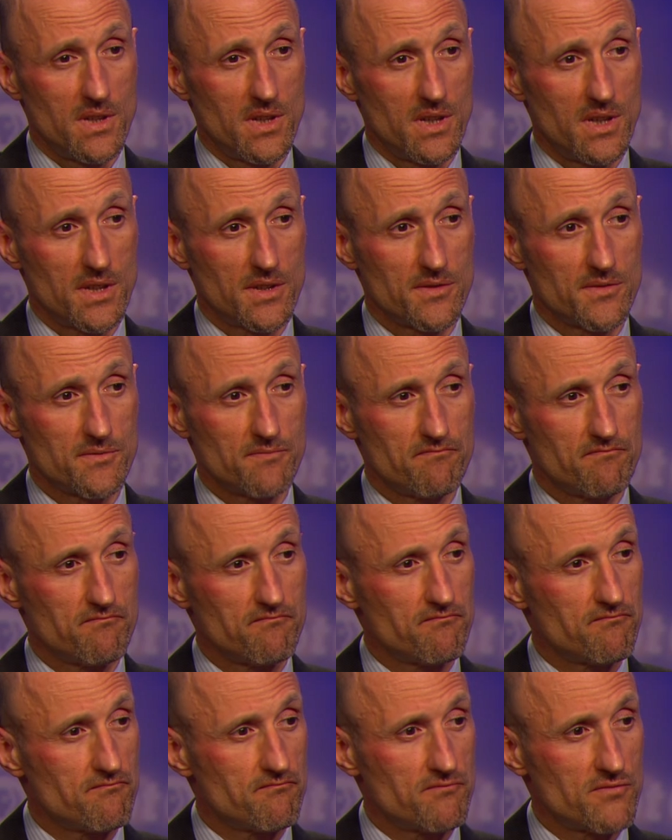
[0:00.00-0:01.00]
Uh,
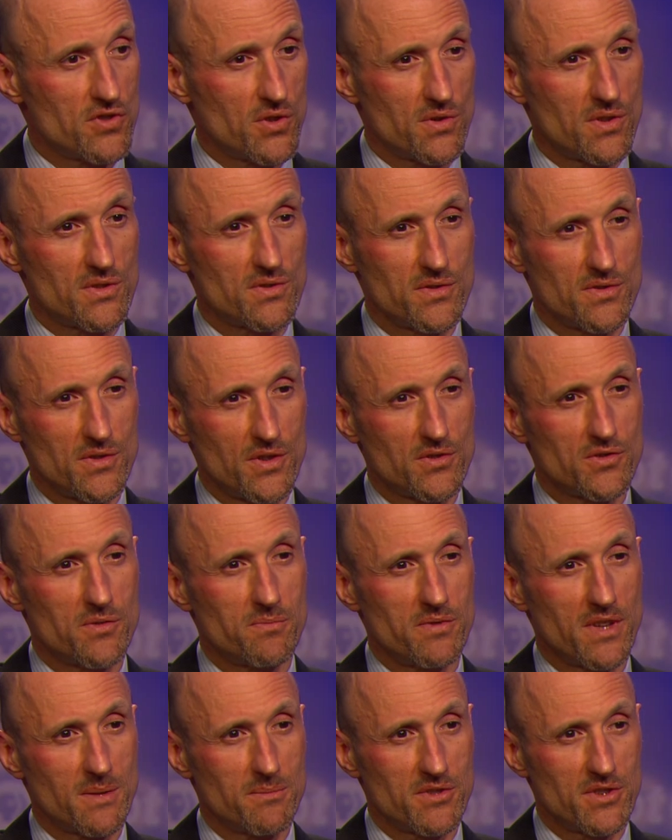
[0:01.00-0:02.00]
so those are those are
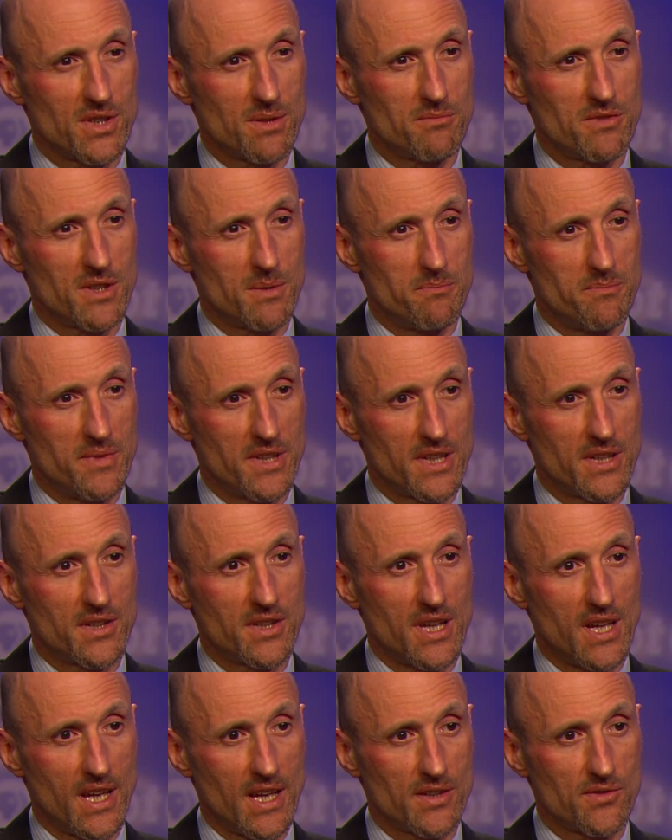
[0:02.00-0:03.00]
probably some of the bigger
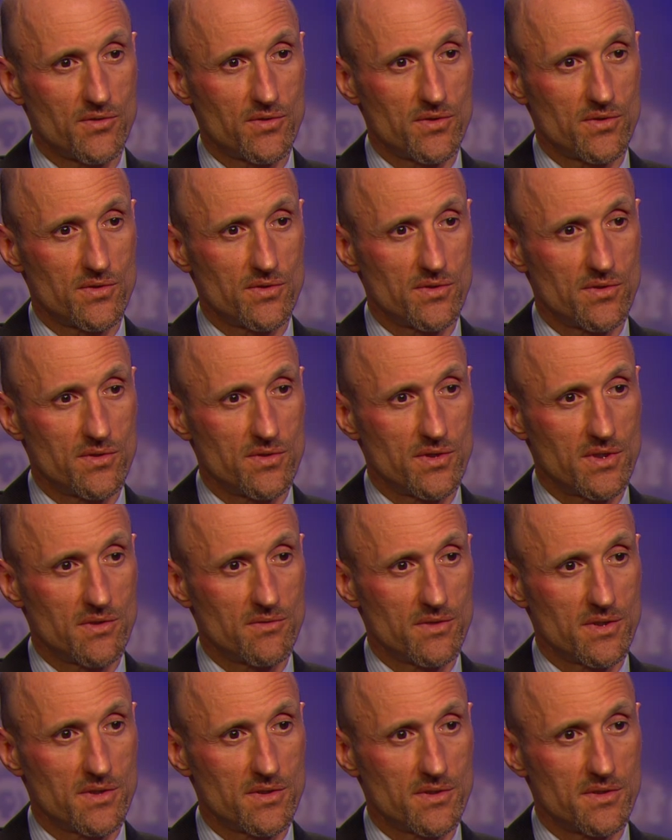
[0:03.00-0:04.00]
cancers. Let's
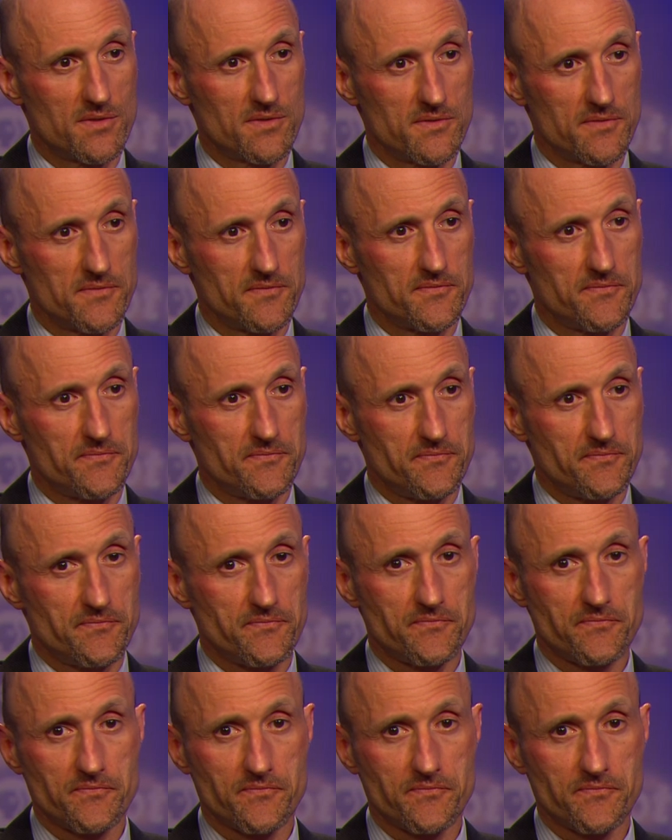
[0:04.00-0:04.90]
grab some more phone calls.